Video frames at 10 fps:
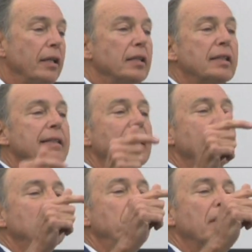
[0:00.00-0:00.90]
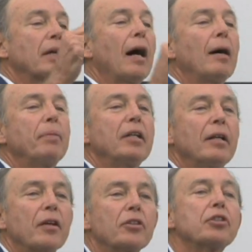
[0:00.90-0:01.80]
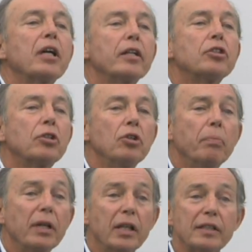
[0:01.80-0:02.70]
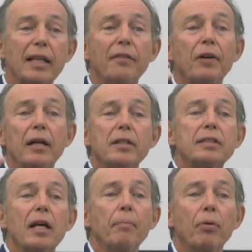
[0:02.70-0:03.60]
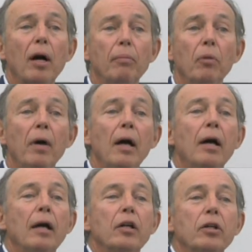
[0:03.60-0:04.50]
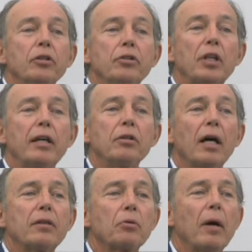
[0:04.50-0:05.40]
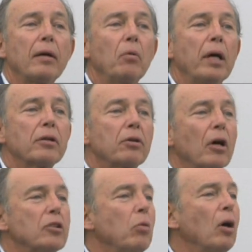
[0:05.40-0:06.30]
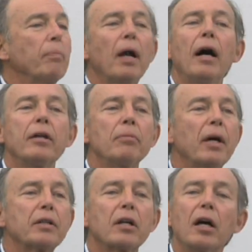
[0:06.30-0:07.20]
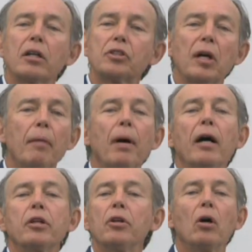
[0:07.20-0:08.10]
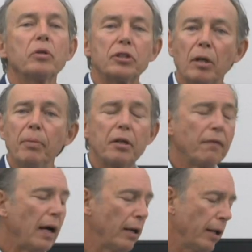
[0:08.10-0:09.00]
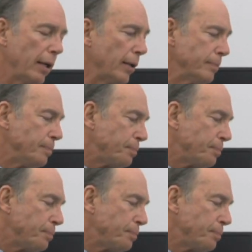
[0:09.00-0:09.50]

it is, is that it's being copied in other states too, because they've got the same problem. You say you got the right of way in the crosswalk, but how do you make the car stop? How do you know when somebody violated?